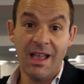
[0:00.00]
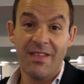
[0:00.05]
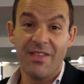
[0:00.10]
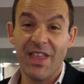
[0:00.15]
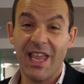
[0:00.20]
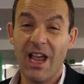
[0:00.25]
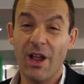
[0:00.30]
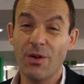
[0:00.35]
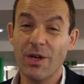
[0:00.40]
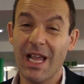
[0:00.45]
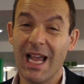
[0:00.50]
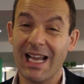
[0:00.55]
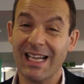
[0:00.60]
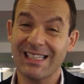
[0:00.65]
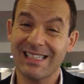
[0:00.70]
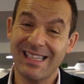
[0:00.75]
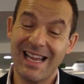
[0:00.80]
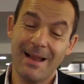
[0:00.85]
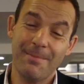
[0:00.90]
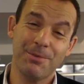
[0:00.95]
The only
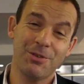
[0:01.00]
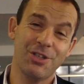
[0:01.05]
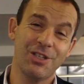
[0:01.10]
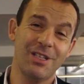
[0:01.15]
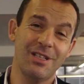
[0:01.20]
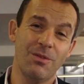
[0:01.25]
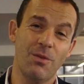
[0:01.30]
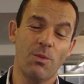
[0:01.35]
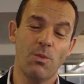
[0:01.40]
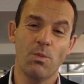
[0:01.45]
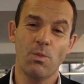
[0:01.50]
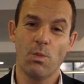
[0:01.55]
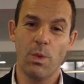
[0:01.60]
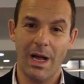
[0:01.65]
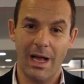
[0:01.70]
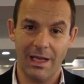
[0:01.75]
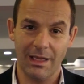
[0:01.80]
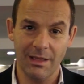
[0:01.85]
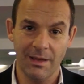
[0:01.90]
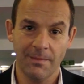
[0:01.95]
exception,
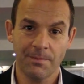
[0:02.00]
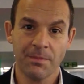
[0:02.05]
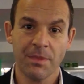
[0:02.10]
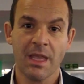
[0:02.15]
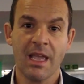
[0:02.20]
well,